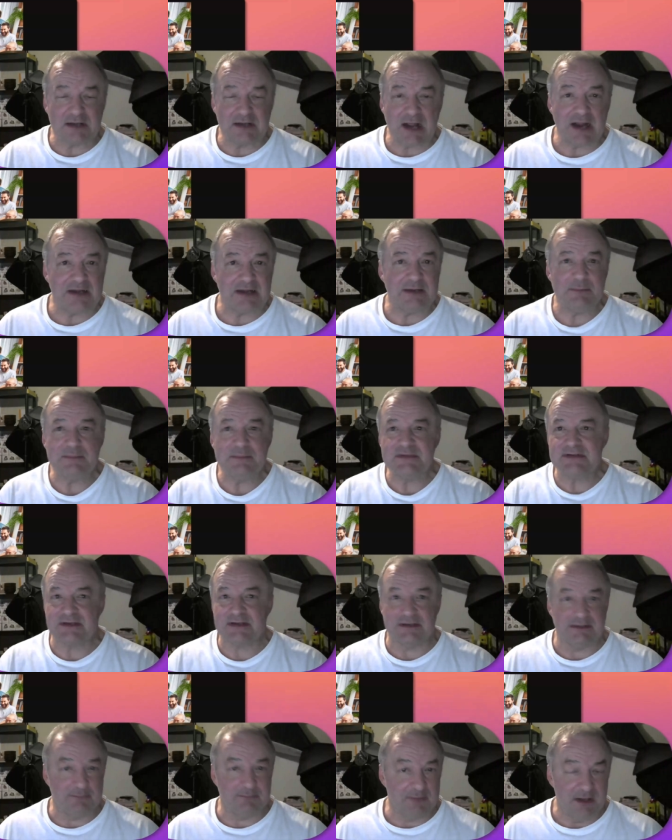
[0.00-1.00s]
items
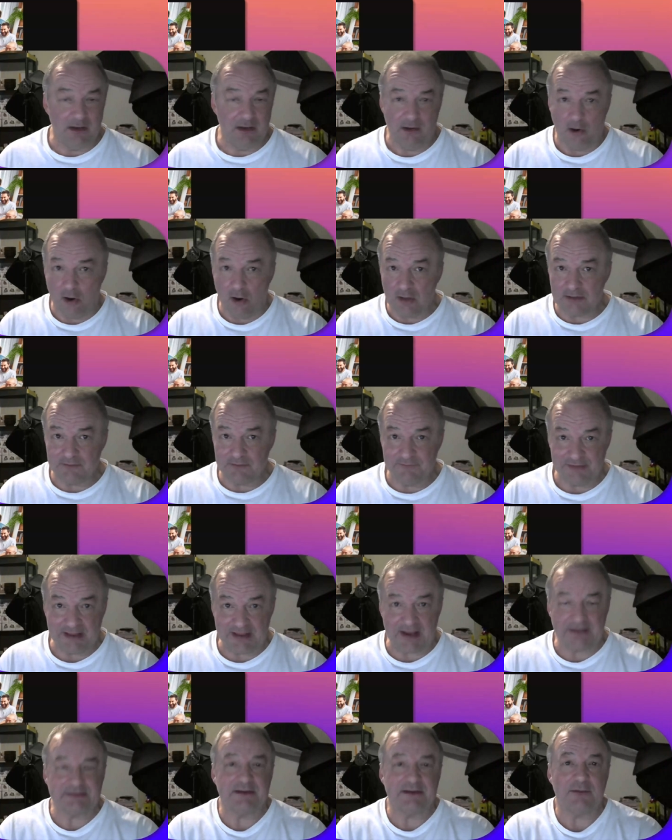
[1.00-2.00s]
and all of
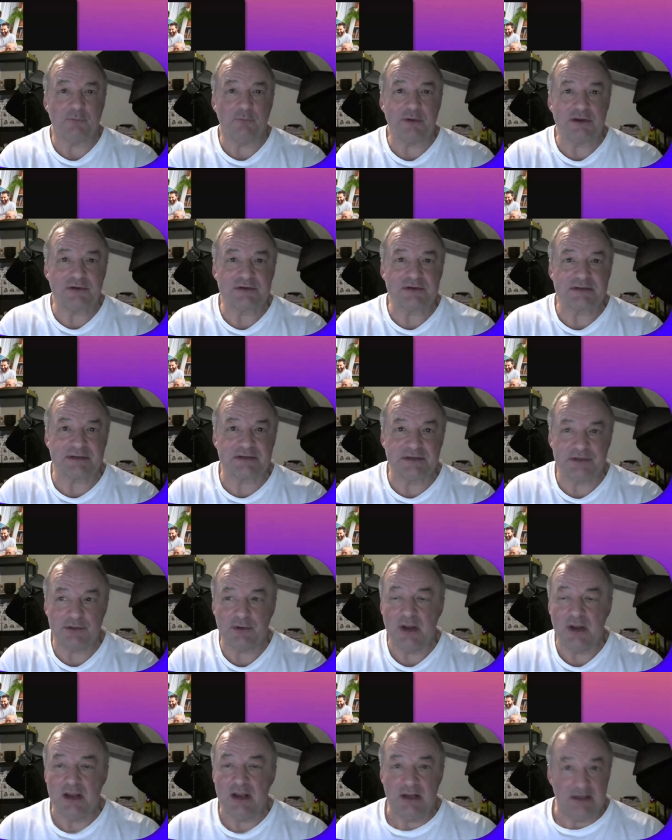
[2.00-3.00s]
that we used to
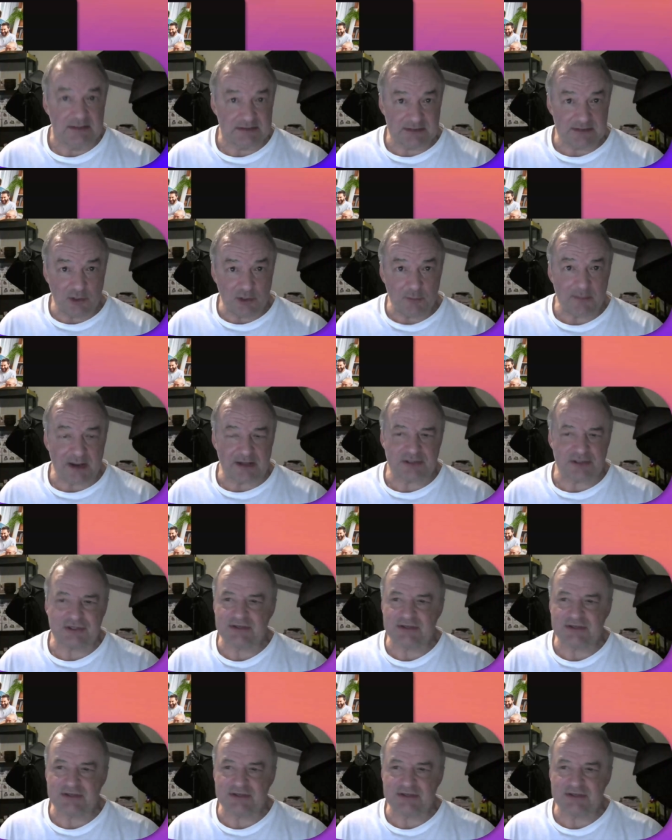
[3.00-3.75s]
do so much.